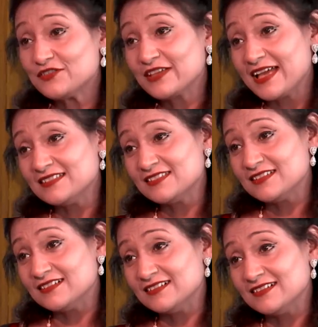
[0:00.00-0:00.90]
cancer.
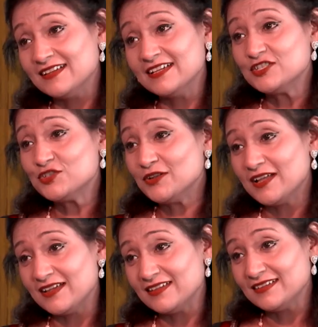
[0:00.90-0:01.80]
Yes, yes. In
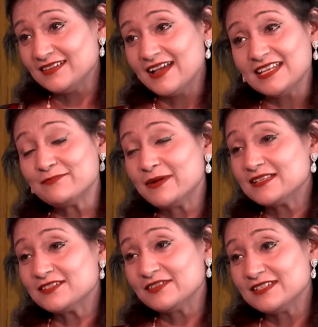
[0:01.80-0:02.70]
July. Yes. And he
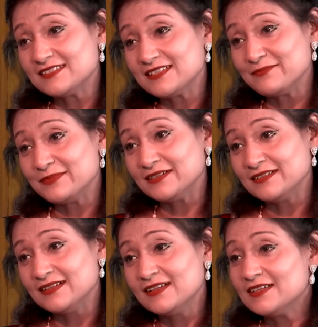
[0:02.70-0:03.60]
passed away in December.
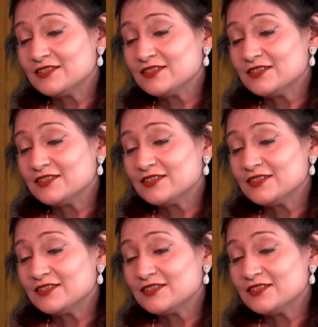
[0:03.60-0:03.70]
Yes, that so